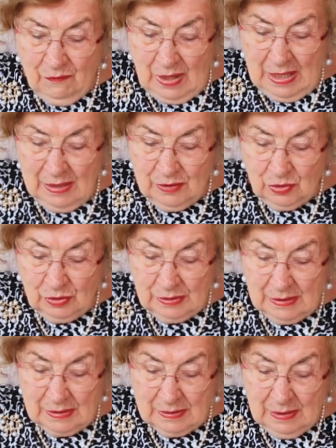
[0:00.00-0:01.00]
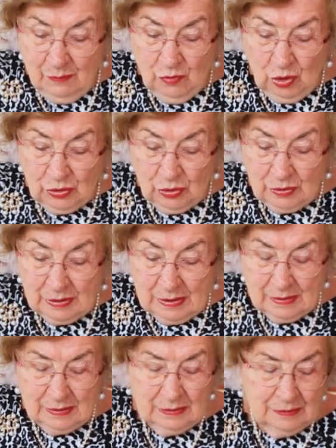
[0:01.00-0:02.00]
Wahrheit Gottes, dem Wort
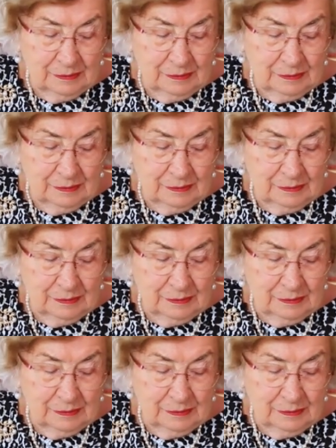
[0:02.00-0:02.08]
Gottes.